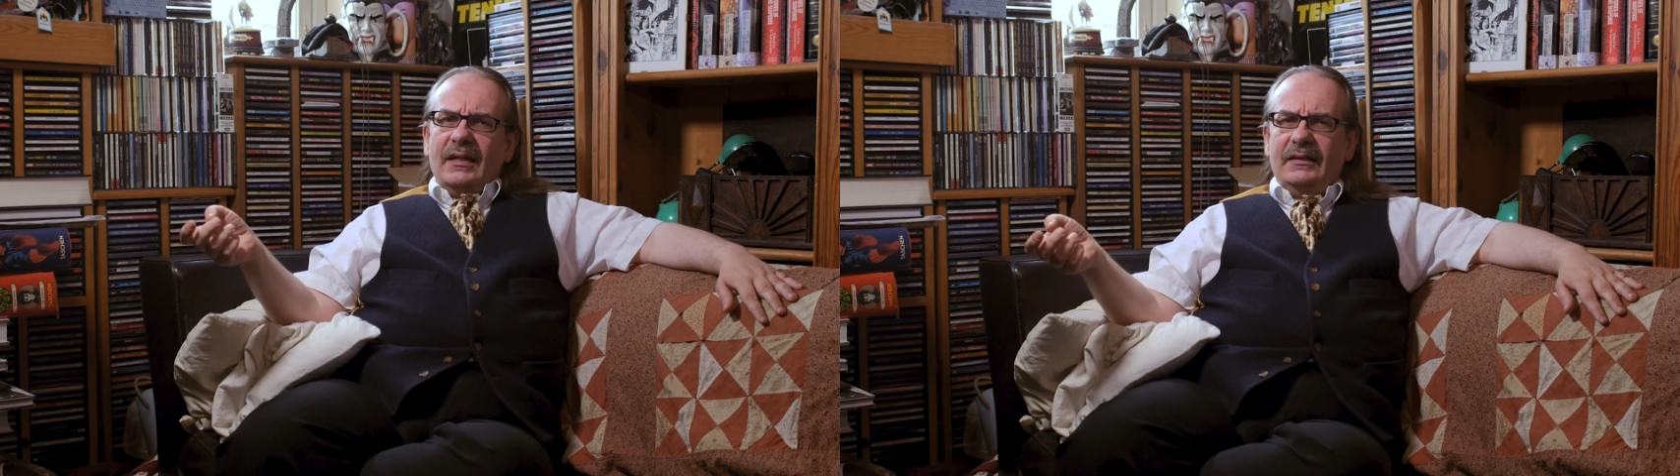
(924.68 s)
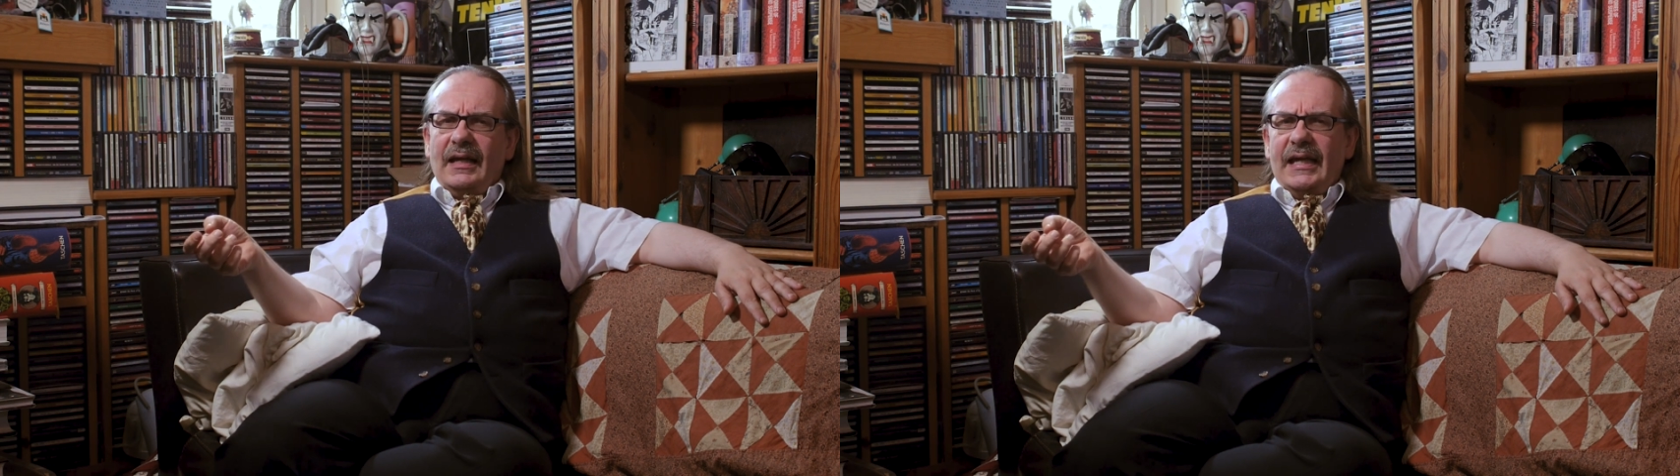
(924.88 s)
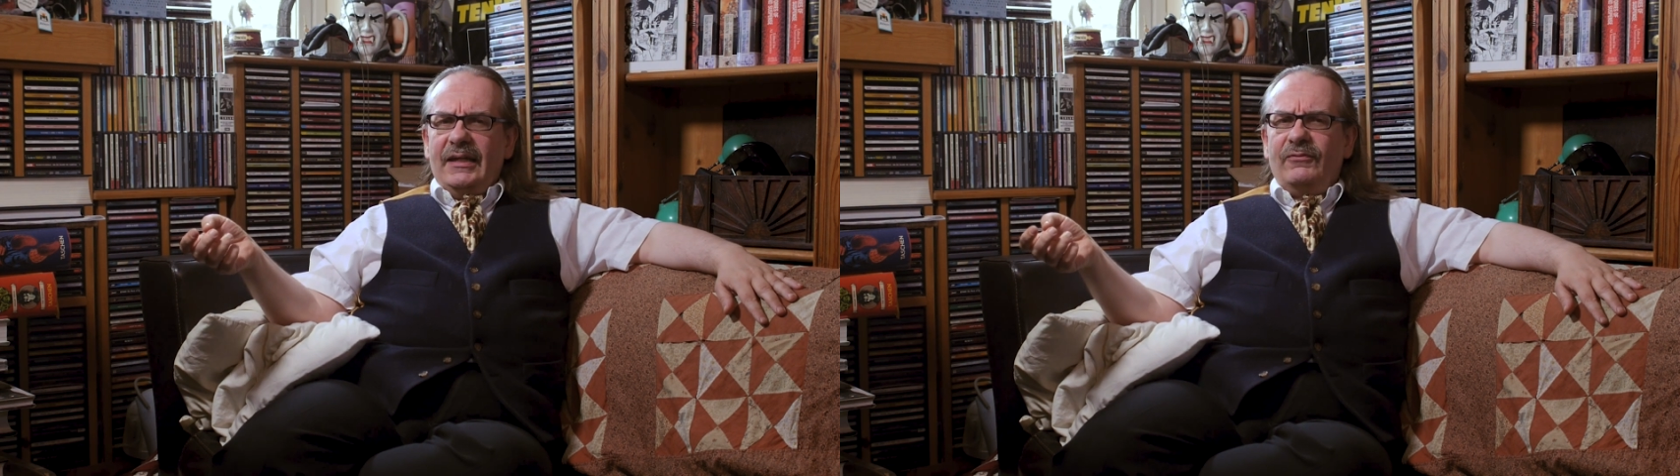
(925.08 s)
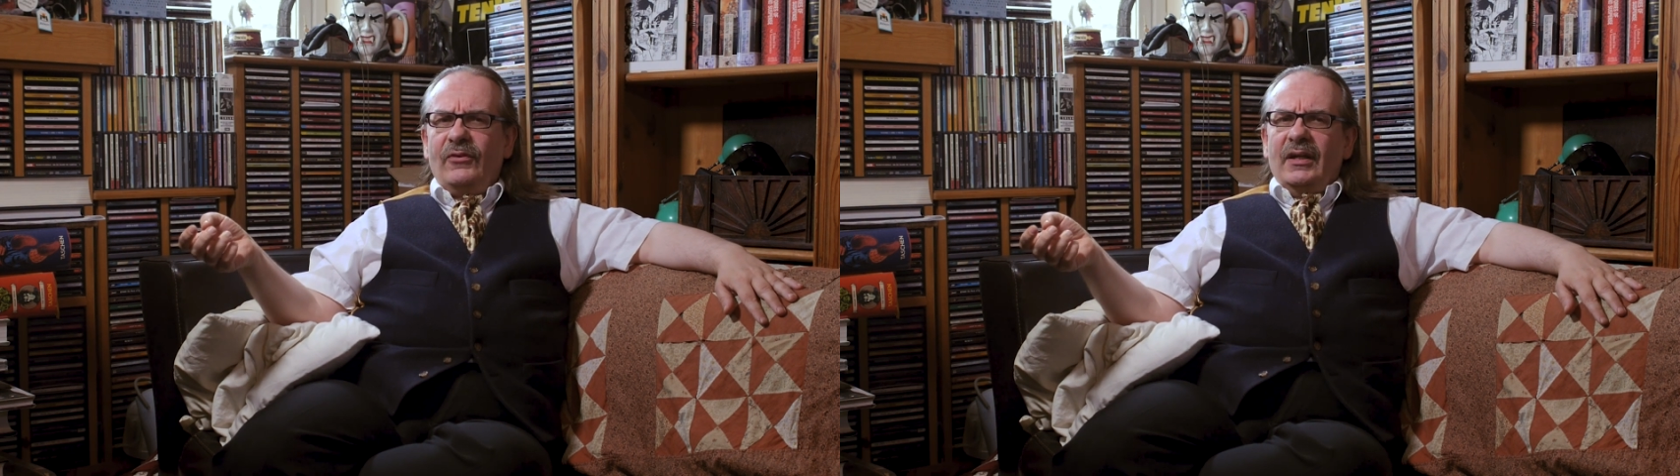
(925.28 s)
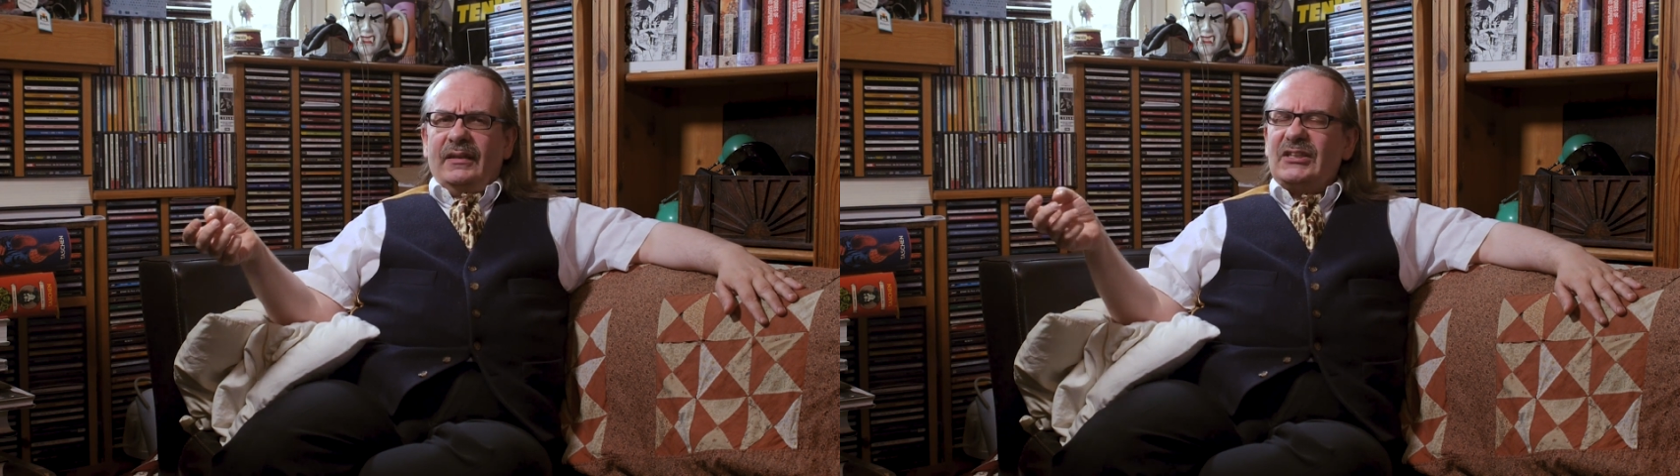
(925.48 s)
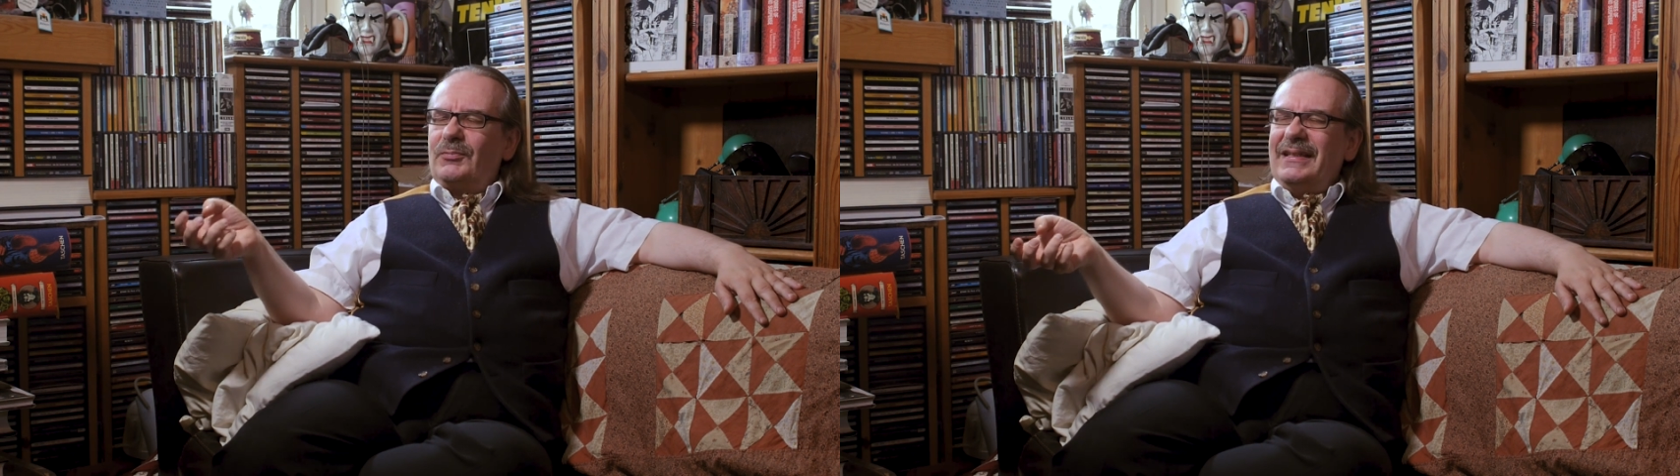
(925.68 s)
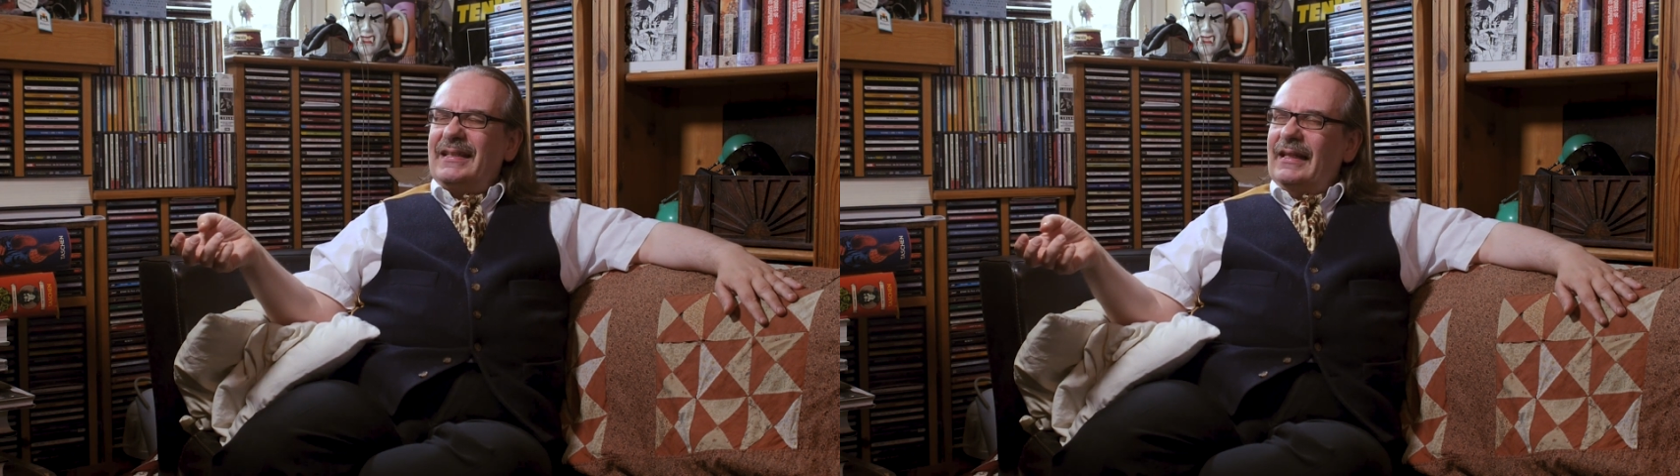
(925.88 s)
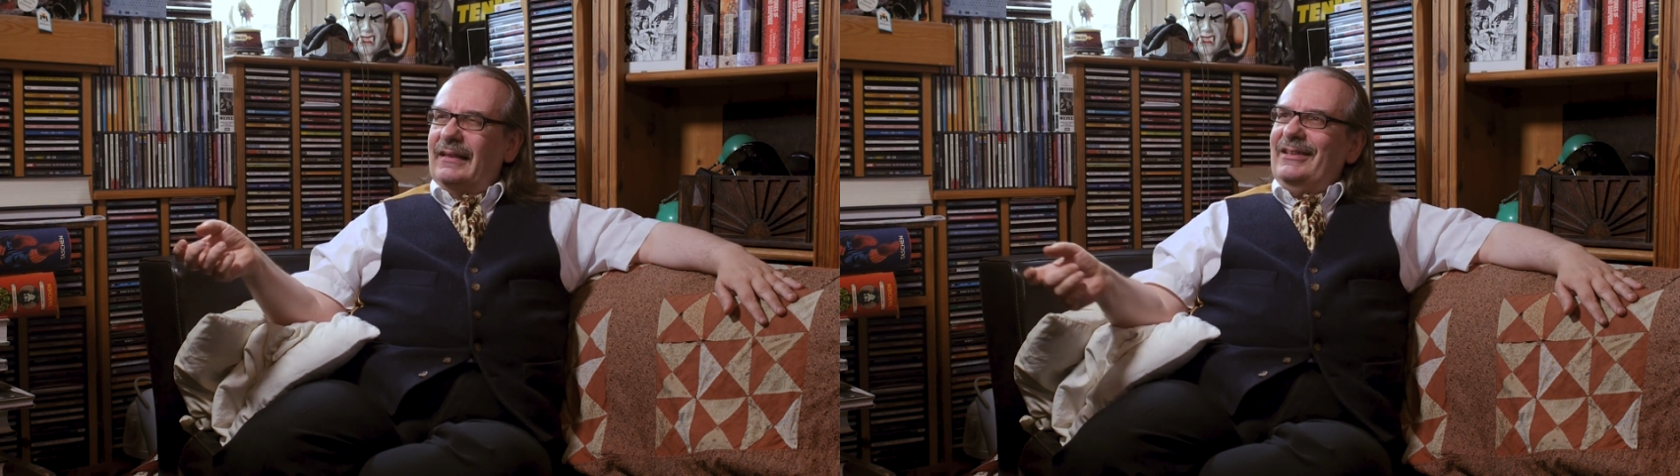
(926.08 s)
gave Kiss Me
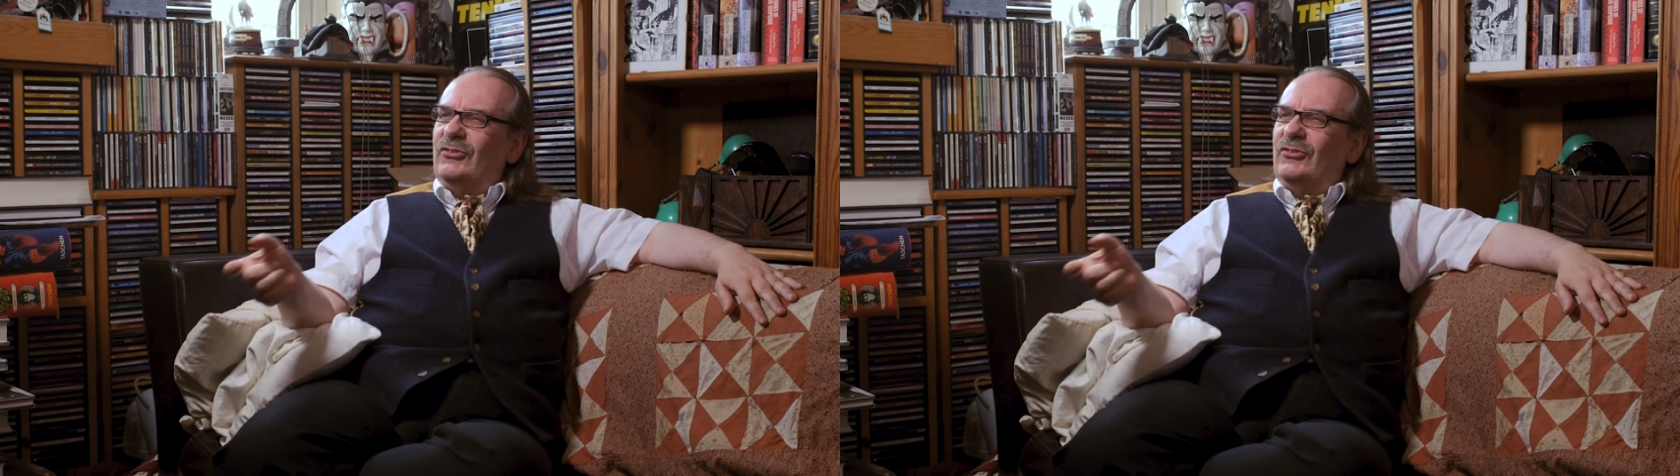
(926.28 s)
Deadly